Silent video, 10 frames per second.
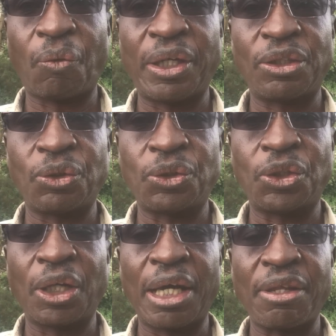went to
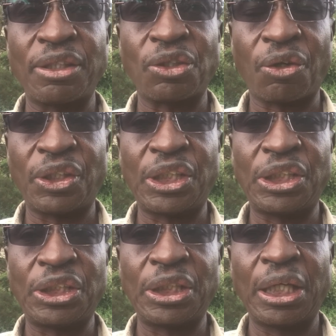Jonathan
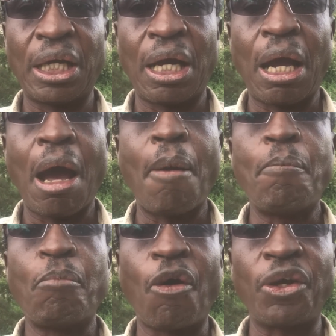Toroitich,
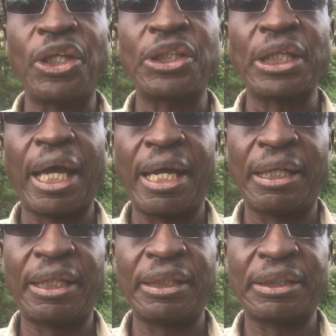Moi's
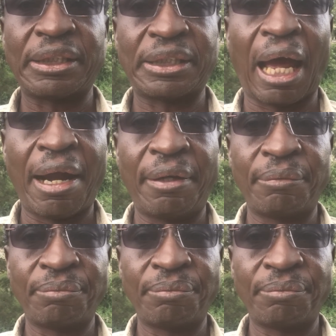eldest son.